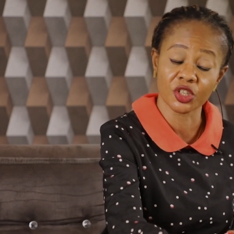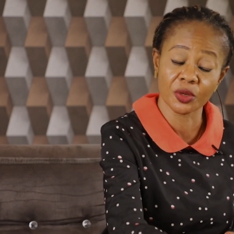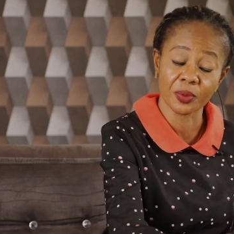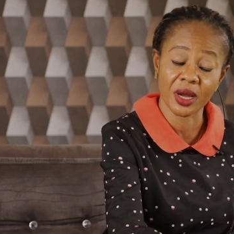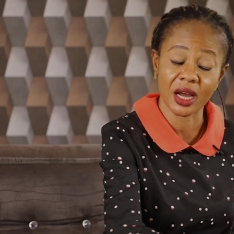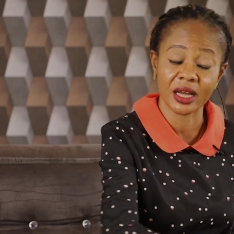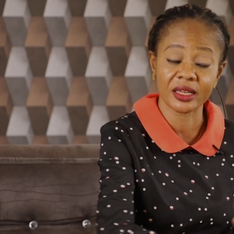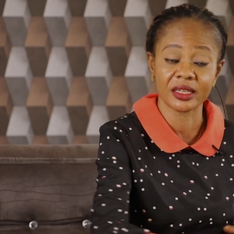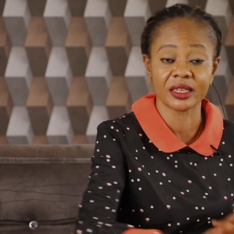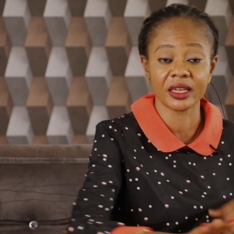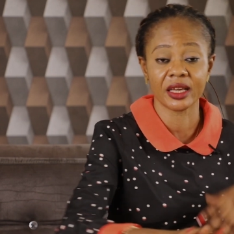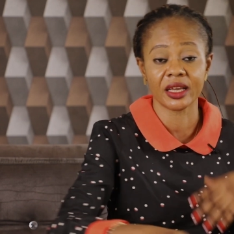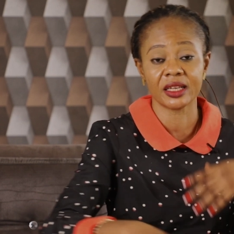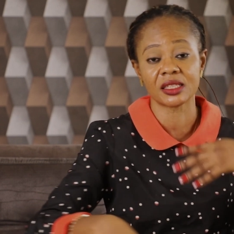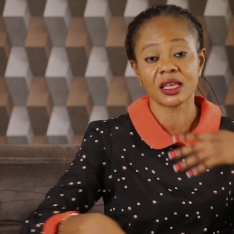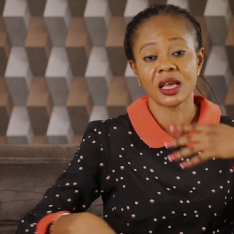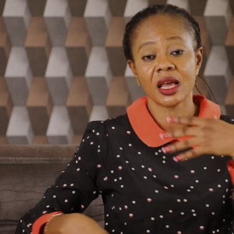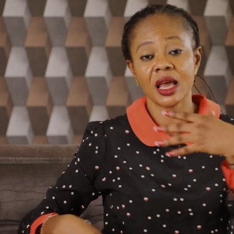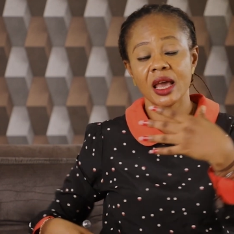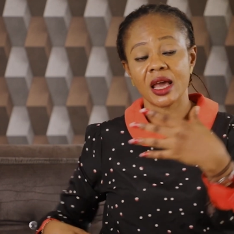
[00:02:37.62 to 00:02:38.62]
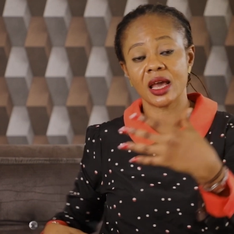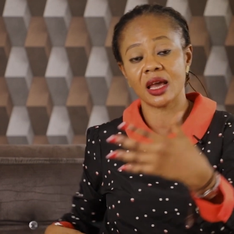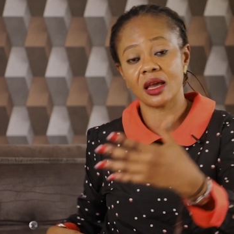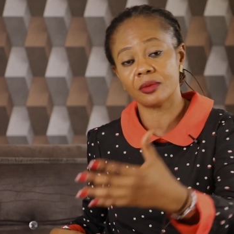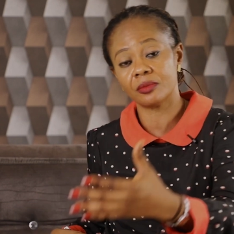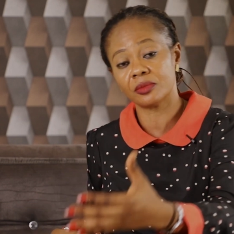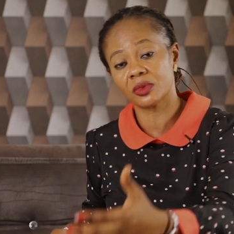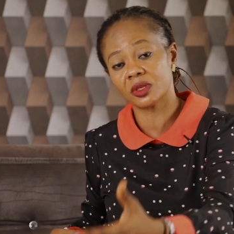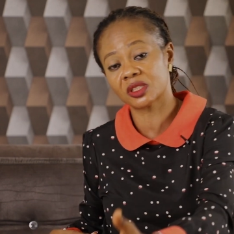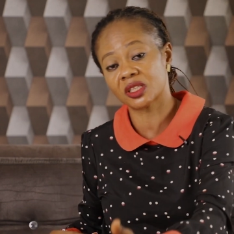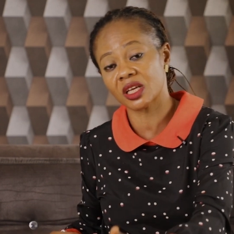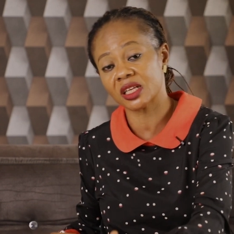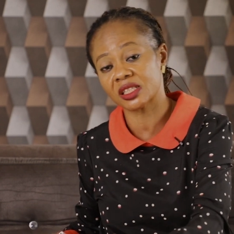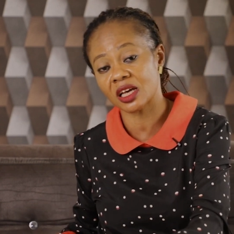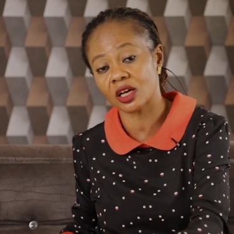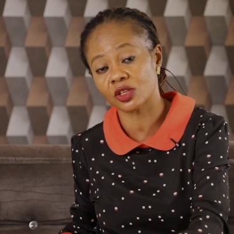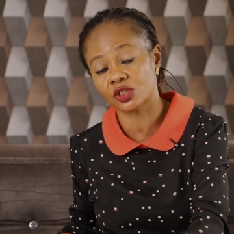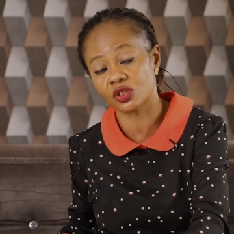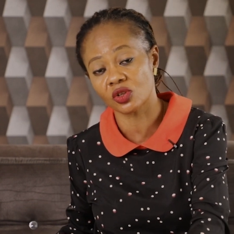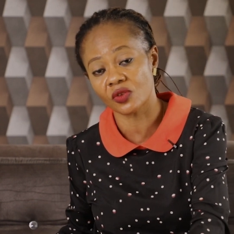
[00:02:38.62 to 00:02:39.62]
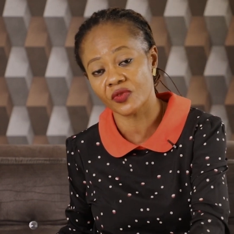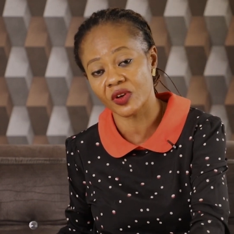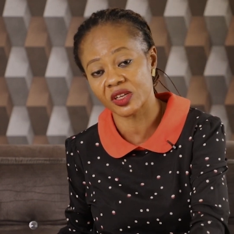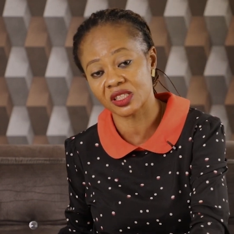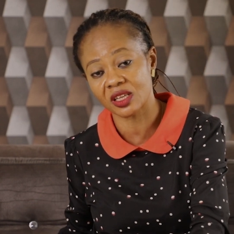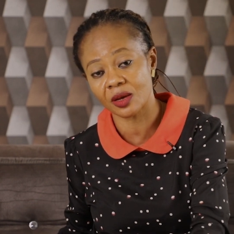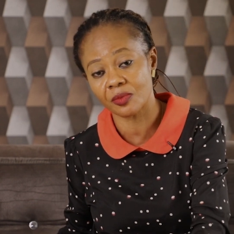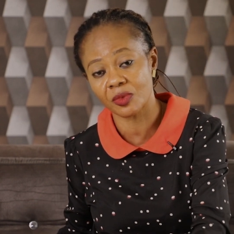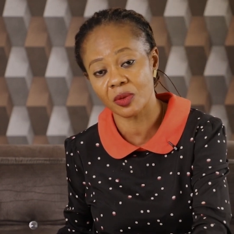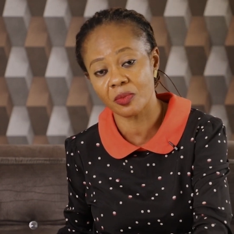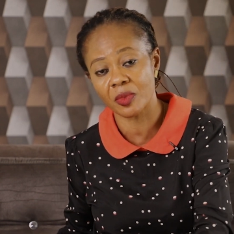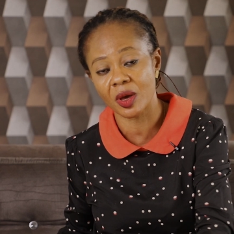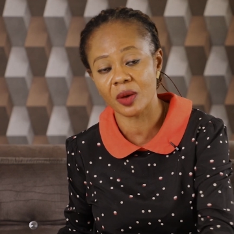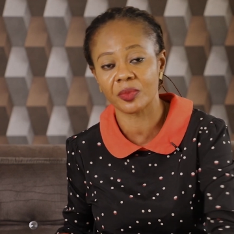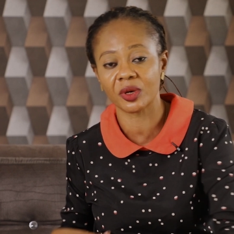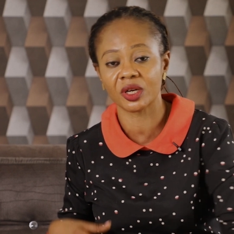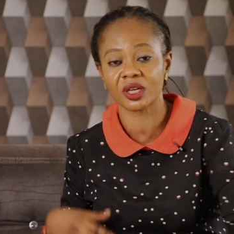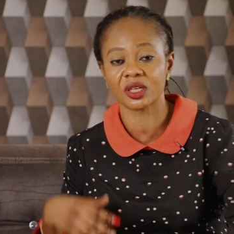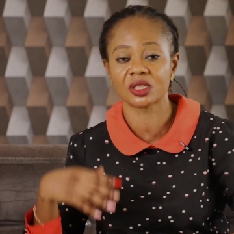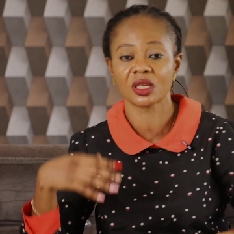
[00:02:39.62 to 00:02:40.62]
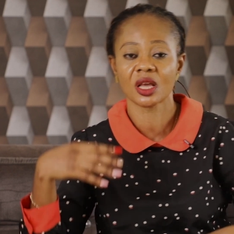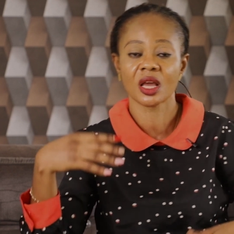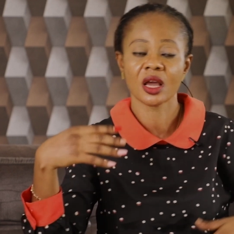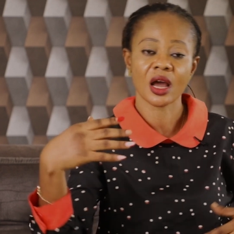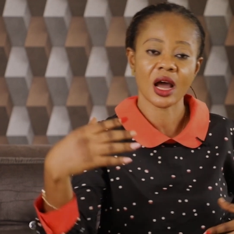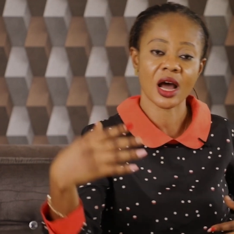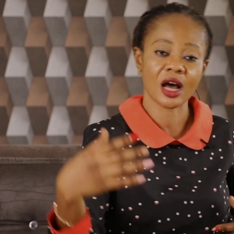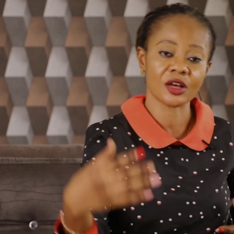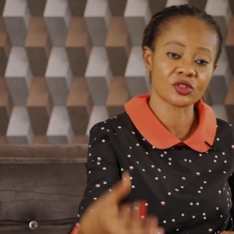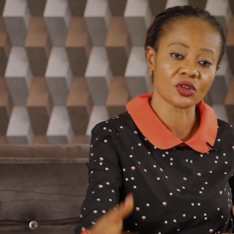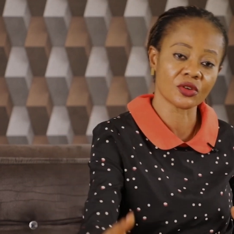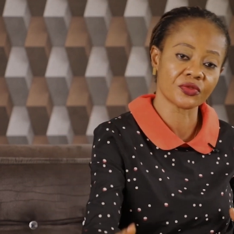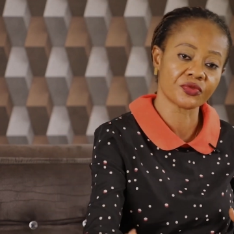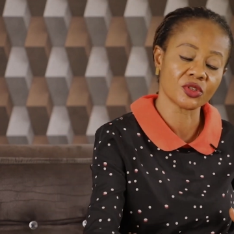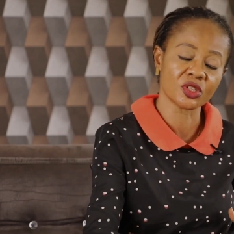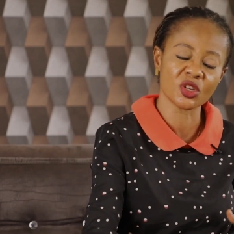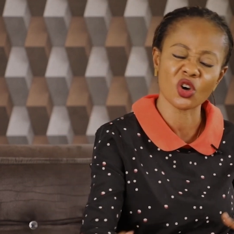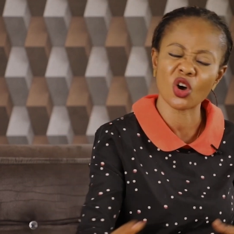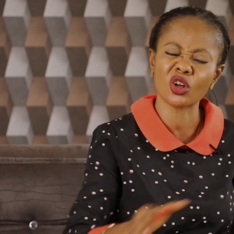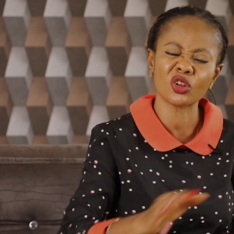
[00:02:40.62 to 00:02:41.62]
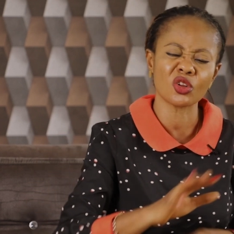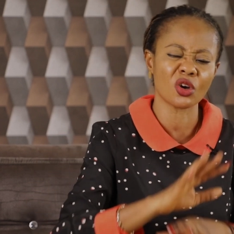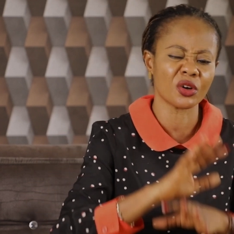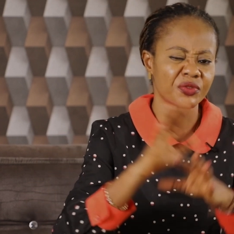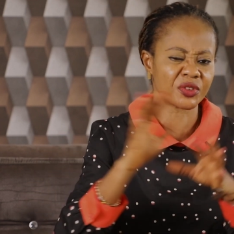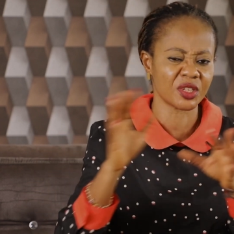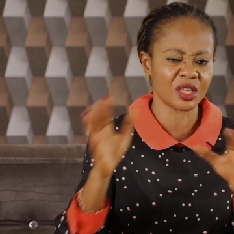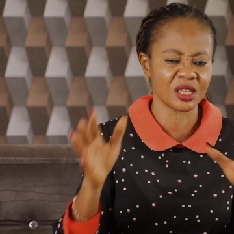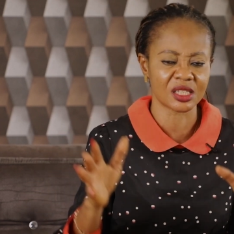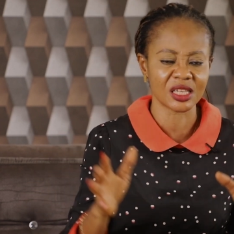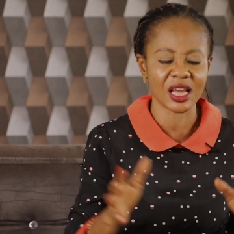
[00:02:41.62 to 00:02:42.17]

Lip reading: candidates, state houses of assembly members, house of, all of this.